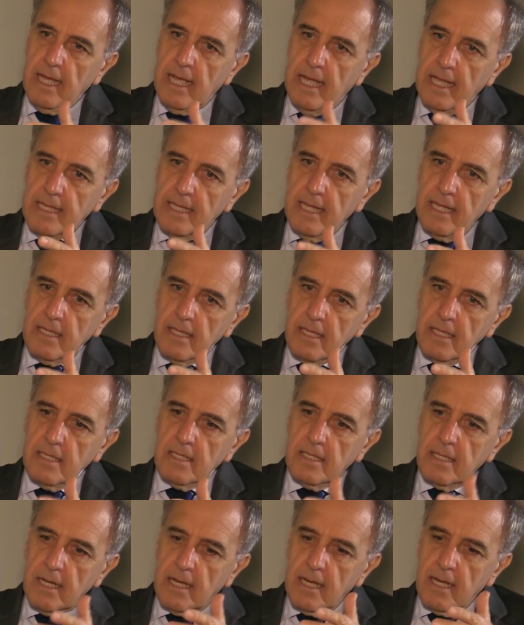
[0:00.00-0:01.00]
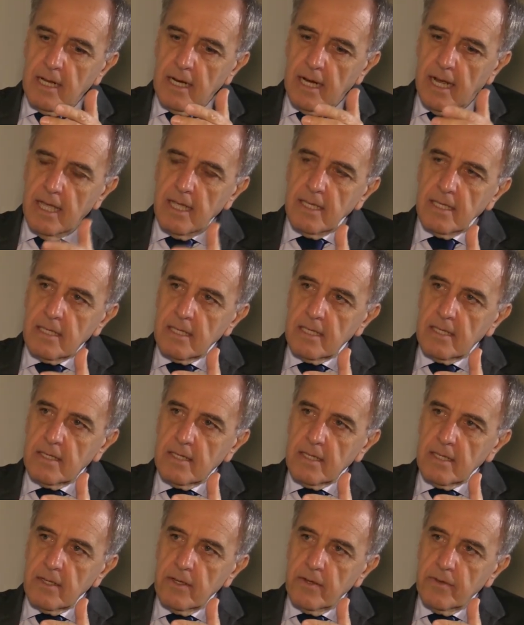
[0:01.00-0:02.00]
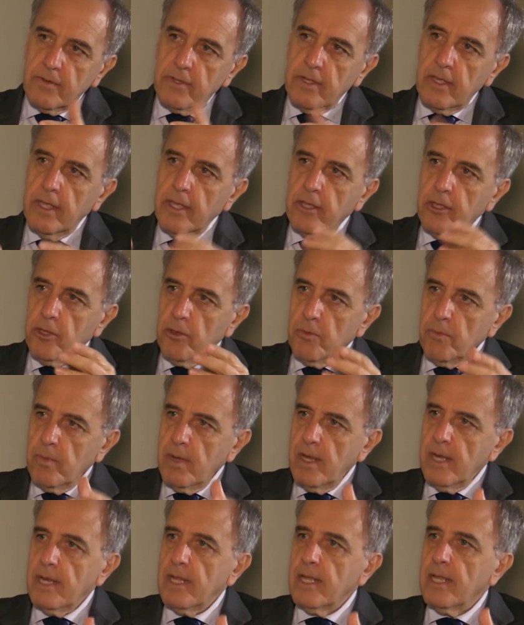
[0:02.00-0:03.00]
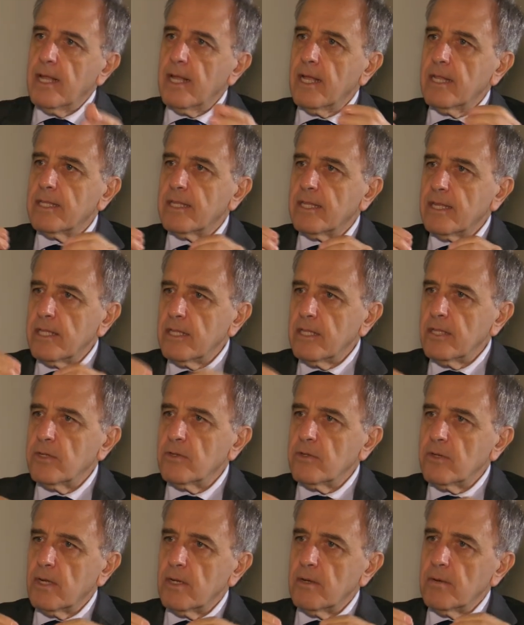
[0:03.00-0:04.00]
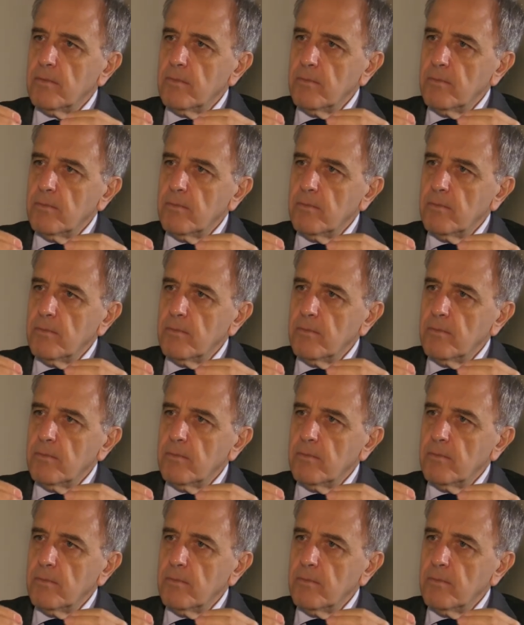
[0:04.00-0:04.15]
And that is the crisis of the ecumenical traditional